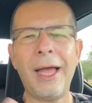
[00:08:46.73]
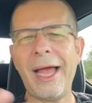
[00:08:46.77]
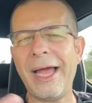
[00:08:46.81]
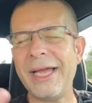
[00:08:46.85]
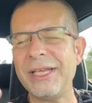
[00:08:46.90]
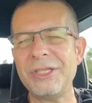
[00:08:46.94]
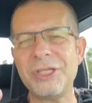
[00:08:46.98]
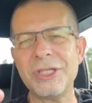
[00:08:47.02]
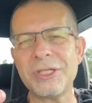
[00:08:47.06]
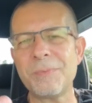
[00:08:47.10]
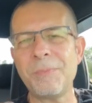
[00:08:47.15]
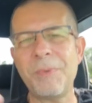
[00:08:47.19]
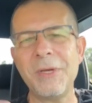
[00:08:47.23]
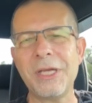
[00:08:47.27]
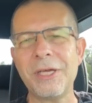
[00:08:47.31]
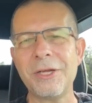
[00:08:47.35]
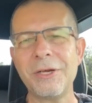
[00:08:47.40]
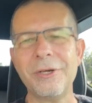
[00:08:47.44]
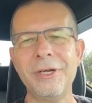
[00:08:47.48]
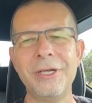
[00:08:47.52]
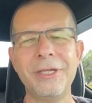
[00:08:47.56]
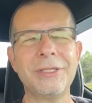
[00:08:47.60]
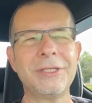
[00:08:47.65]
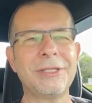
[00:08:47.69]
I'd just be
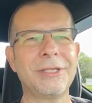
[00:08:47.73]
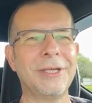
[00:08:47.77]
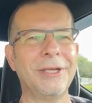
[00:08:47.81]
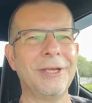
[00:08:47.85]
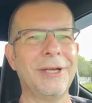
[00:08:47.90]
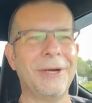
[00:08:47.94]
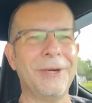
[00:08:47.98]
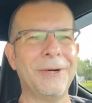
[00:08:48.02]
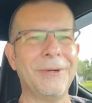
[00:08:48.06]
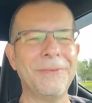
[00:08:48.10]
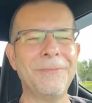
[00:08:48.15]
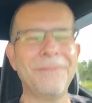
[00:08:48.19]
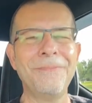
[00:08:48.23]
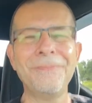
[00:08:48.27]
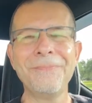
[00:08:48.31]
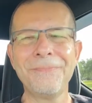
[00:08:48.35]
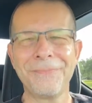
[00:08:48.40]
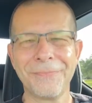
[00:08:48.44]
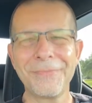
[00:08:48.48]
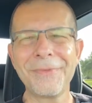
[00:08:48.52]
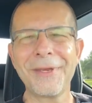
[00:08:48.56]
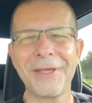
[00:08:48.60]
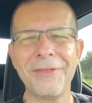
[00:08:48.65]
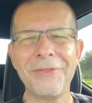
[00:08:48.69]
curious to
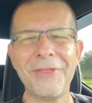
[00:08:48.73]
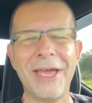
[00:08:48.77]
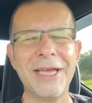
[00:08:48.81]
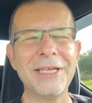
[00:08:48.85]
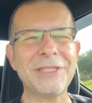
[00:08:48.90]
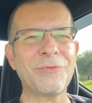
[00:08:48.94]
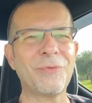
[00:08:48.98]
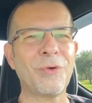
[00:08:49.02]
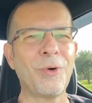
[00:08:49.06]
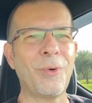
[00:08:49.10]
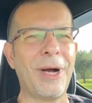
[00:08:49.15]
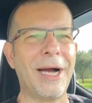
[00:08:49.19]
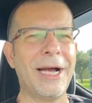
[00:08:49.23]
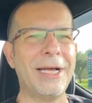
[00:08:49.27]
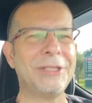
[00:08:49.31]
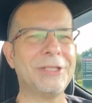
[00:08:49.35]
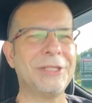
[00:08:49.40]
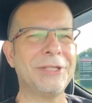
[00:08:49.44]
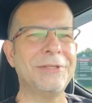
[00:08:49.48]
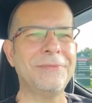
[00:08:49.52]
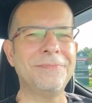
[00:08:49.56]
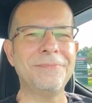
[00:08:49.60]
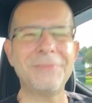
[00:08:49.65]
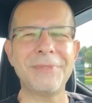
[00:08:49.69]
know. Thanks for
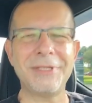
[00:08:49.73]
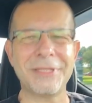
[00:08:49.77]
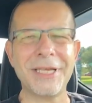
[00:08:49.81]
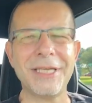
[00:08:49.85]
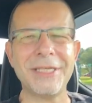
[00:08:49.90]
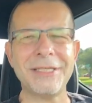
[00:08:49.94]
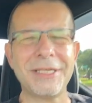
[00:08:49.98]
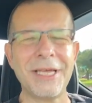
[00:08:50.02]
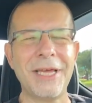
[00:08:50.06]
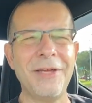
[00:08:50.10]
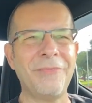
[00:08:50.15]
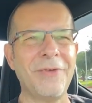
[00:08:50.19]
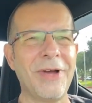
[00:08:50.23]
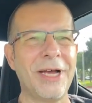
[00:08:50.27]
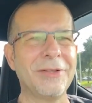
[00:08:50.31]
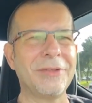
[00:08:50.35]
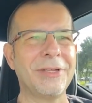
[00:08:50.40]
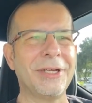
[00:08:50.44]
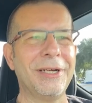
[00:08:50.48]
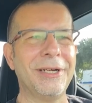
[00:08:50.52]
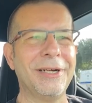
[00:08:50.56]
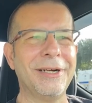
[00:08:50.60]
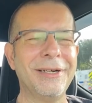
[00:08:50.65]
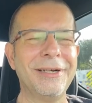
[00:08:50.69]
watching, stay safe out
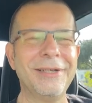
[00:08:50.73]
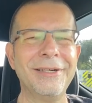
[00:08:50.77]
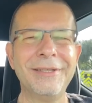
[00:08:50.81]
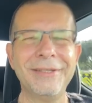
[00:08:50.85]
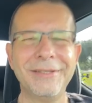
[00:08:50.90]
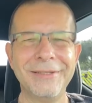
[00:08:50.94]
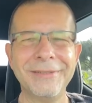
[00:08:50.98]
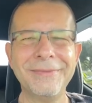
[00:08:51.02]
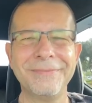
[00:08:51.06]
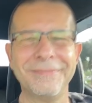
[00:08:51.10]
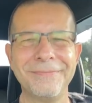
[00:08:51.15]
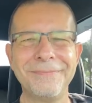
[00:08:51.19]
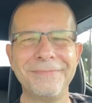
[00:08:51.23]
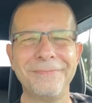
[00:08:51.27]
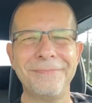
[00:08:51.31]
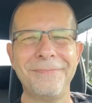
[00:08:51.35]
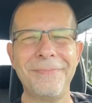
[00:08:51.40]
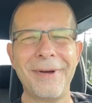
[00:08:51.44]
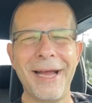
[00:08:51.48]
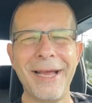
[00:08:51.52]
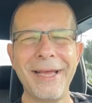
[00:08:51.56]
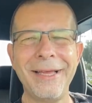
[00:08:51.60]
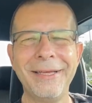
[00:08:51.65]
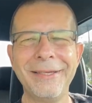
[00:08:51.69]
there,
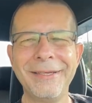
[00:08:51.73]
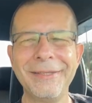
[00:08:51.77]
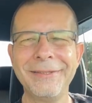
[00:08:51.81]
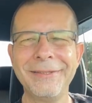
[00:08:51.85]
bye.